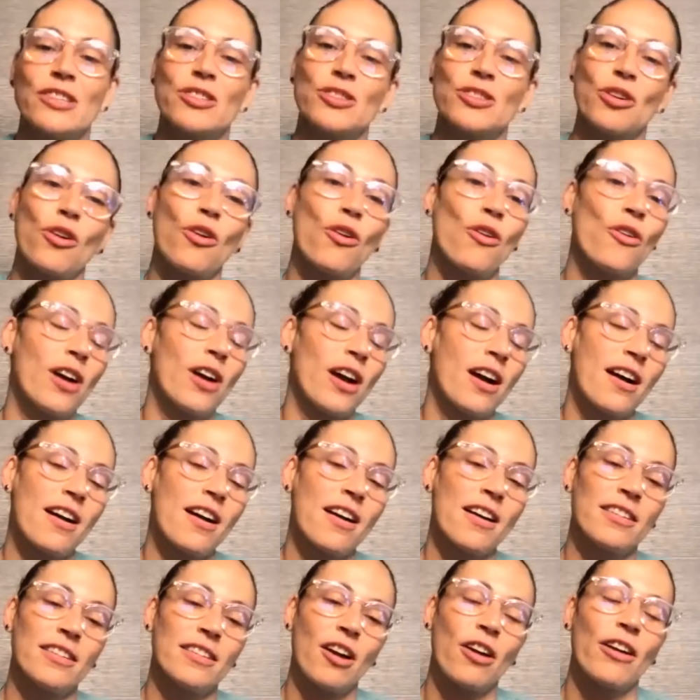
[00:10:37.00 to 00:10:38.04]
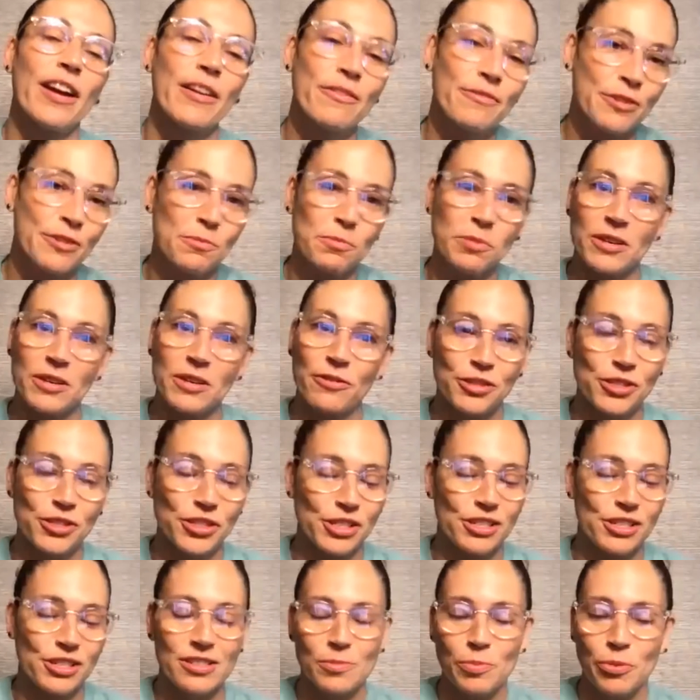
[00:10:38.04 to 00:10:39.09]
So our MVP for
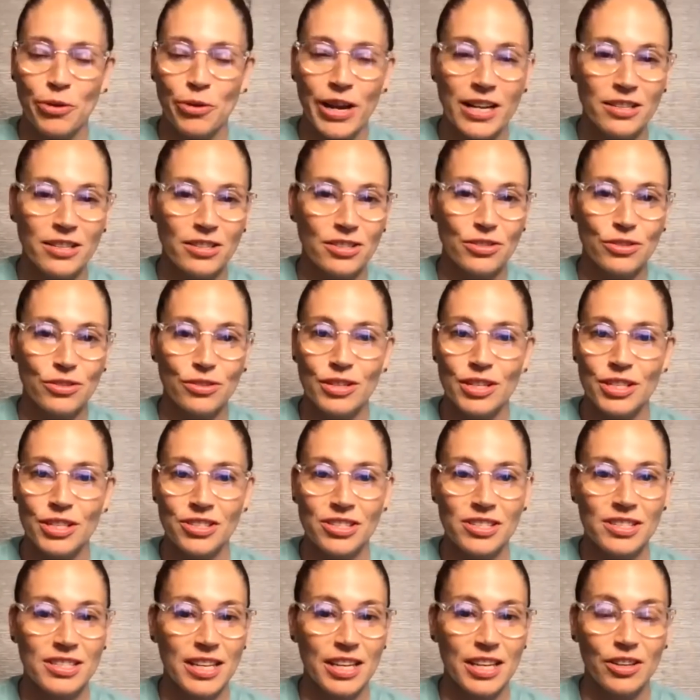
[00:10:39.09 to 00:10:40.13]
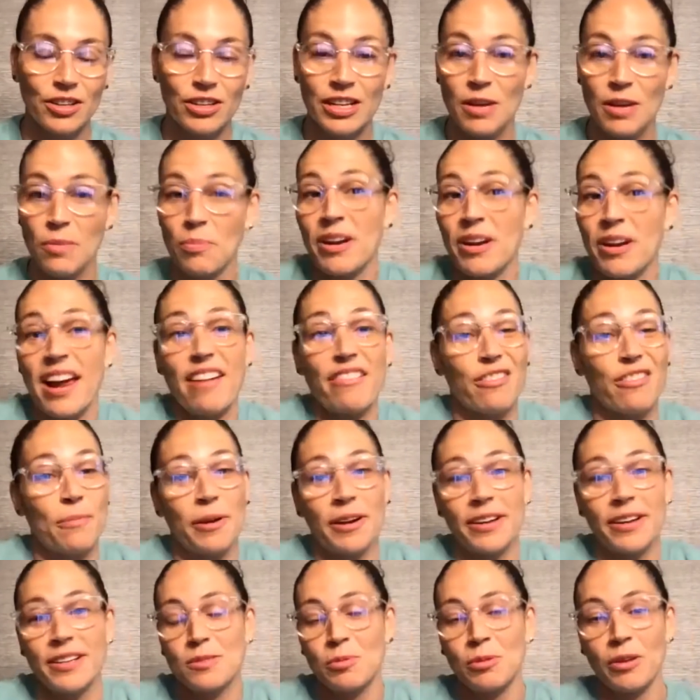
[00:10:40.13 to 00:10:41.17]
sure is Brianna Stewart. She's killing it, but
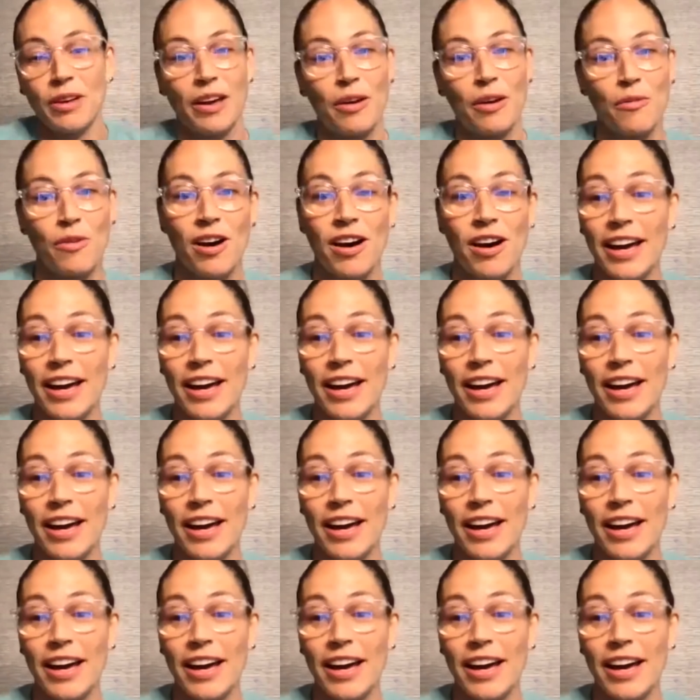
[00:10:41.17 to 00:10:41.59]
everybody's playing well.